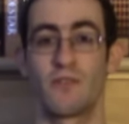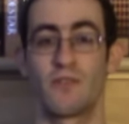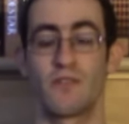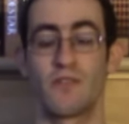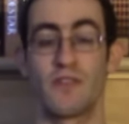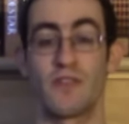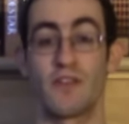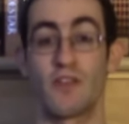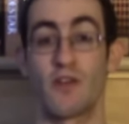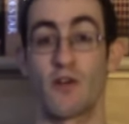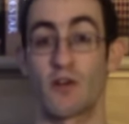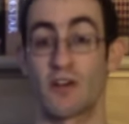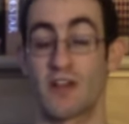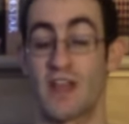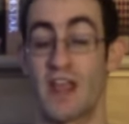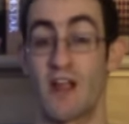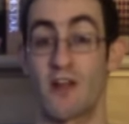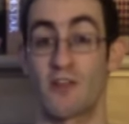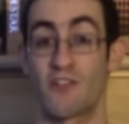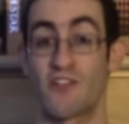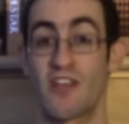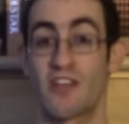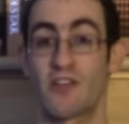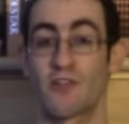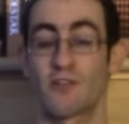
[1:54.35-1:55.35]
The, your
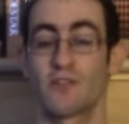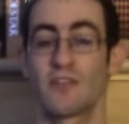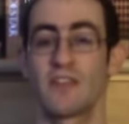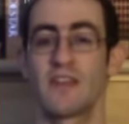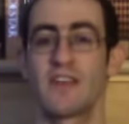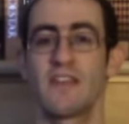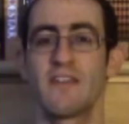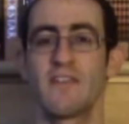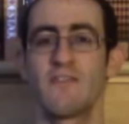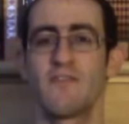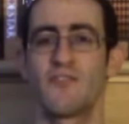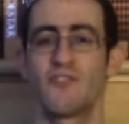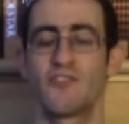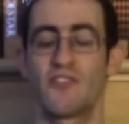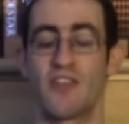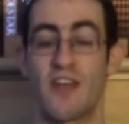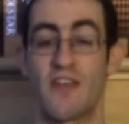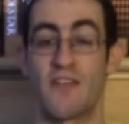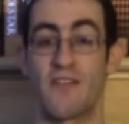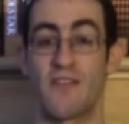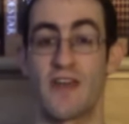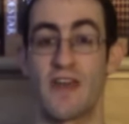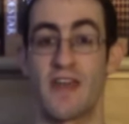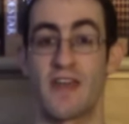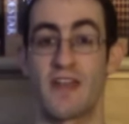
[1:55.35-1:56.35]
caretaker leaves
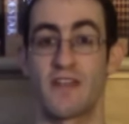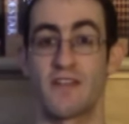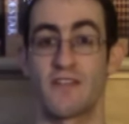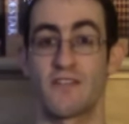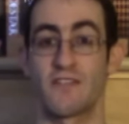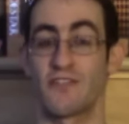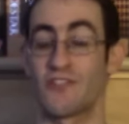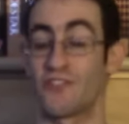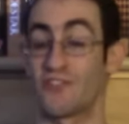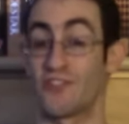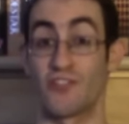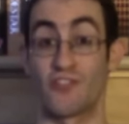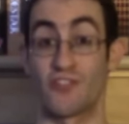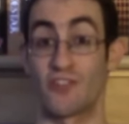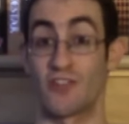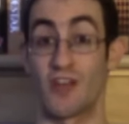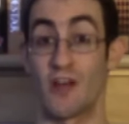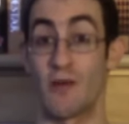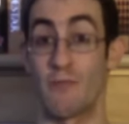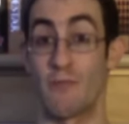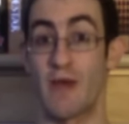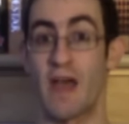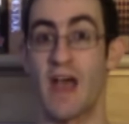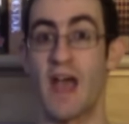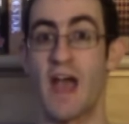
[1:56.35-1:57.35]
and then just doesn't
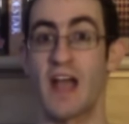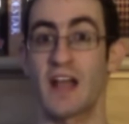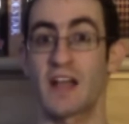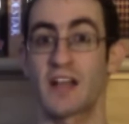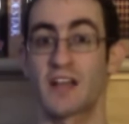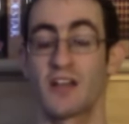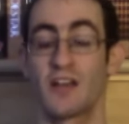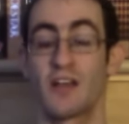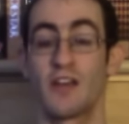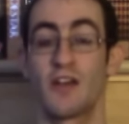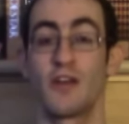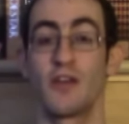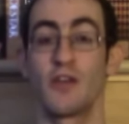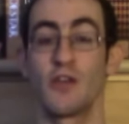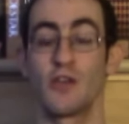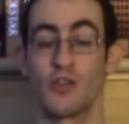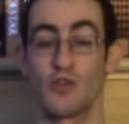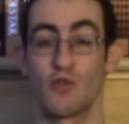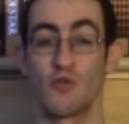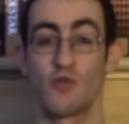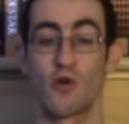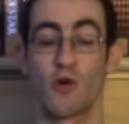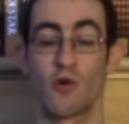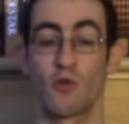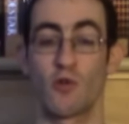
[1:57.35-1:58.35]
come back
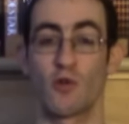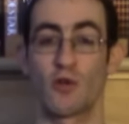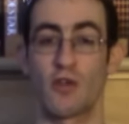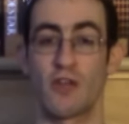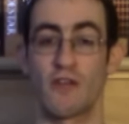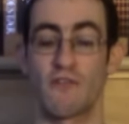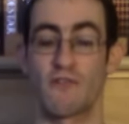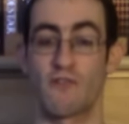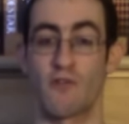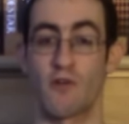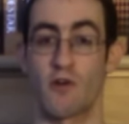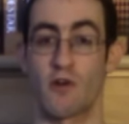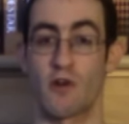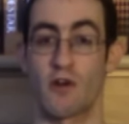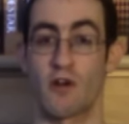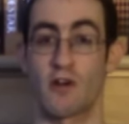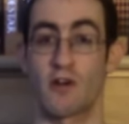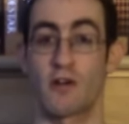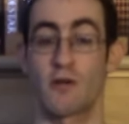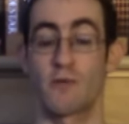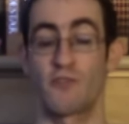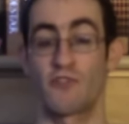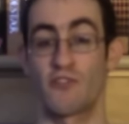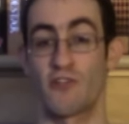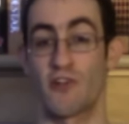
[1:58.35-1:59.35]
you go looking for
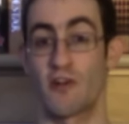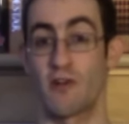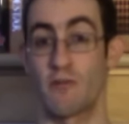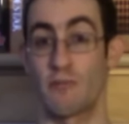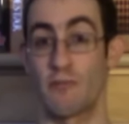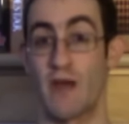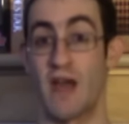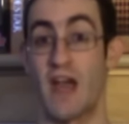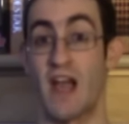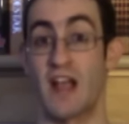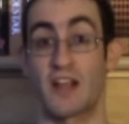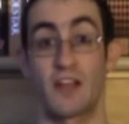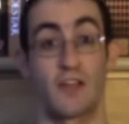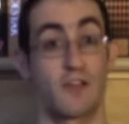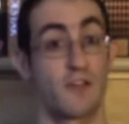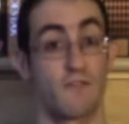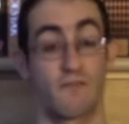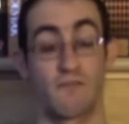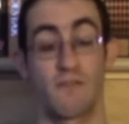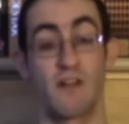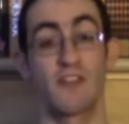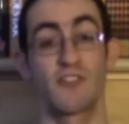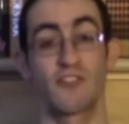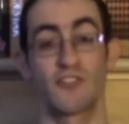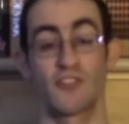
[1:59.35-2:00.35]
her, turn back, your
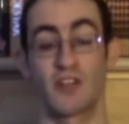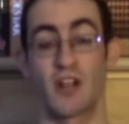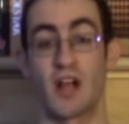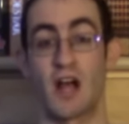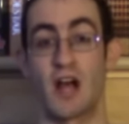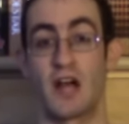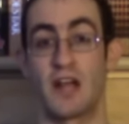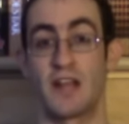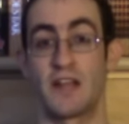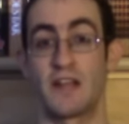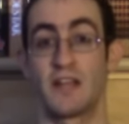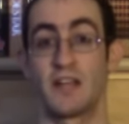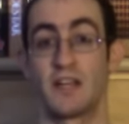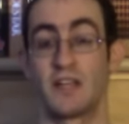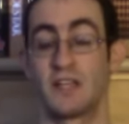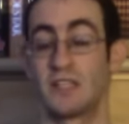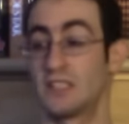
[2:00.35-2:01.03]
friends are gone.